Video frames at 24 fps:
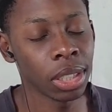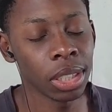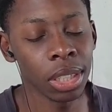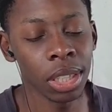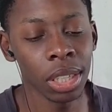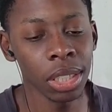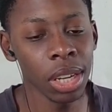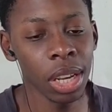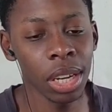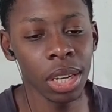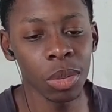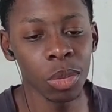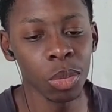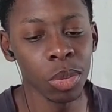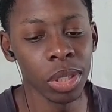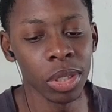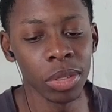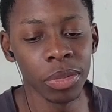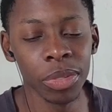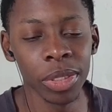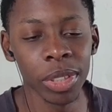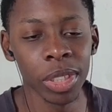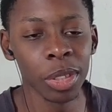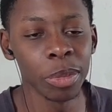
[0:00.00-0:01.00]
Another
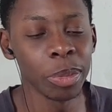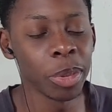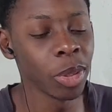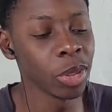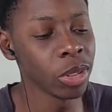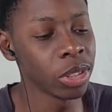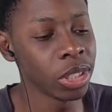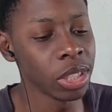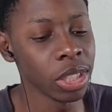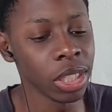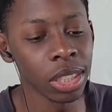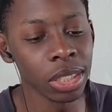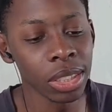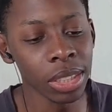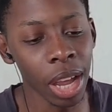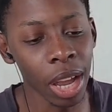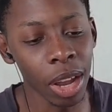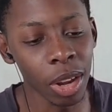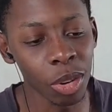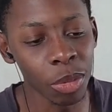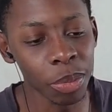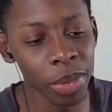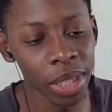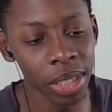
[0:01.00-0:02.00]
weird video, bro. You see the
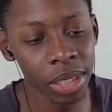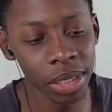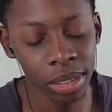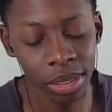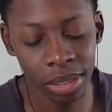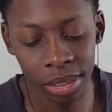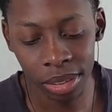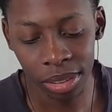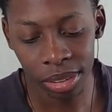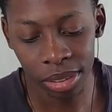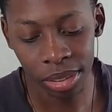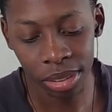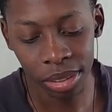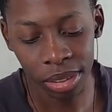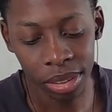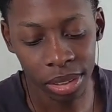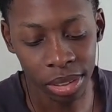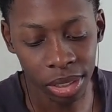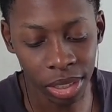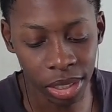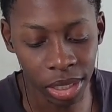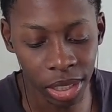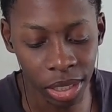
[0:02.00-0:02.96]
title, man. Let's